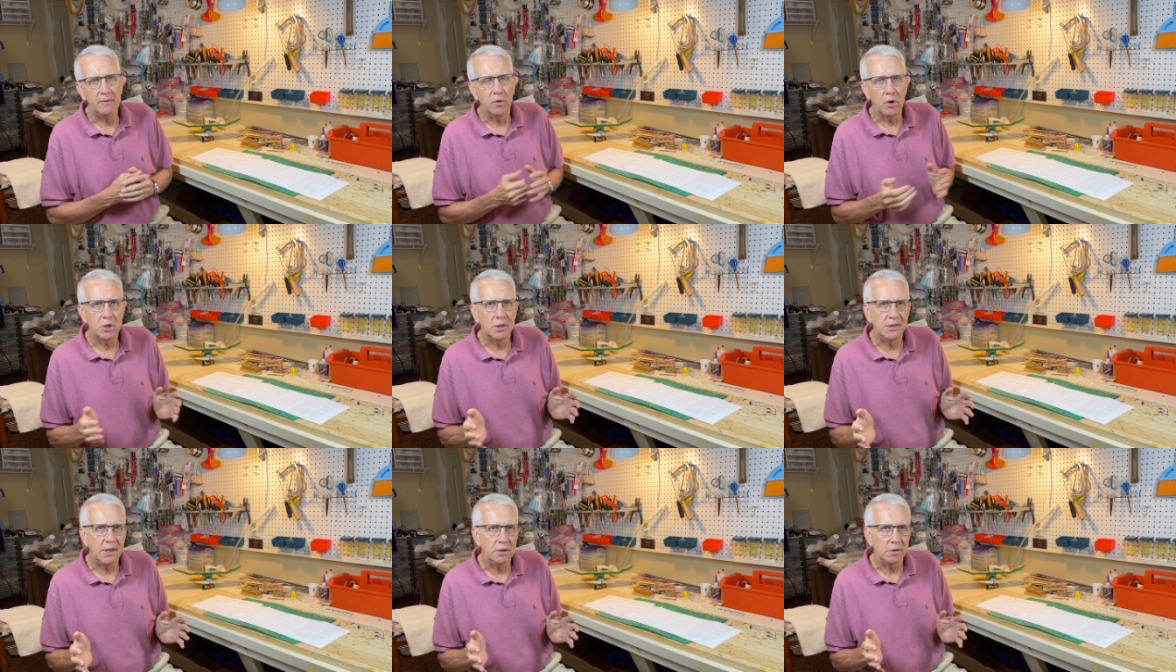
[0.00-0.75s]

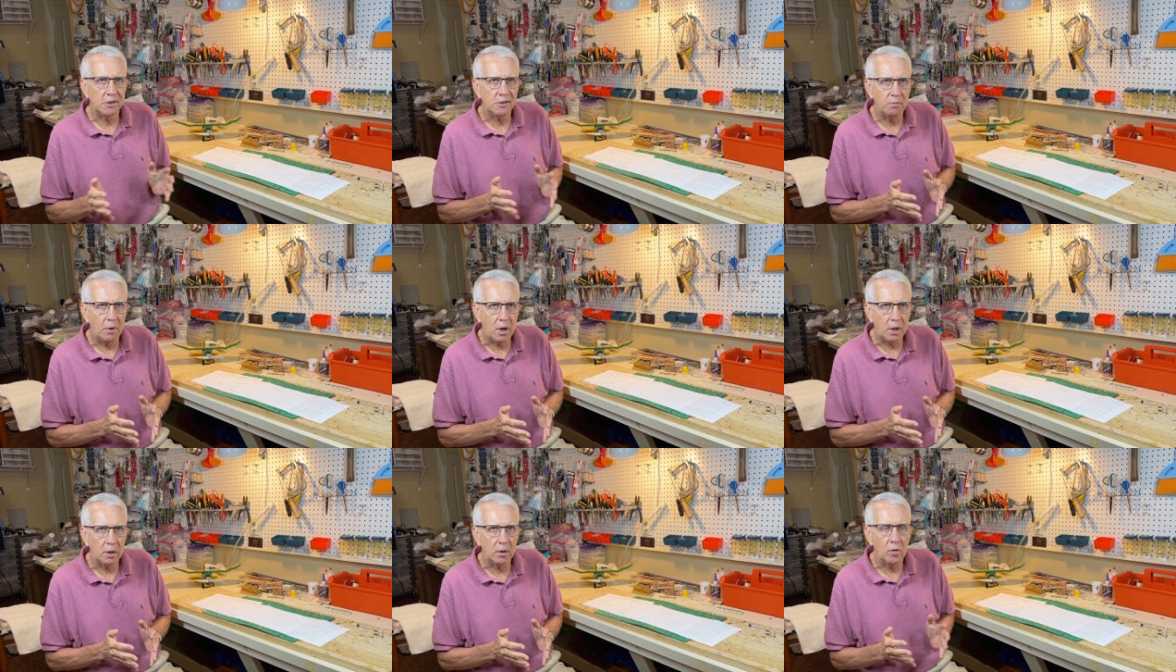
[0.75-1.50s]
versions either
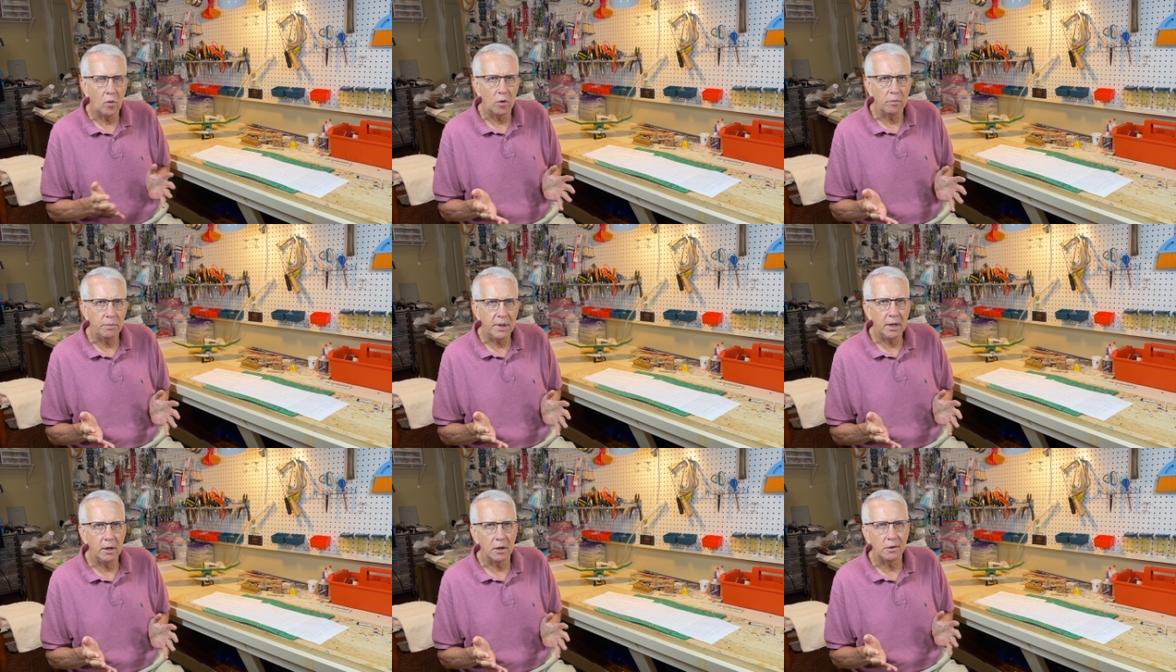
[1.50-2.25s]
smaller or bigger.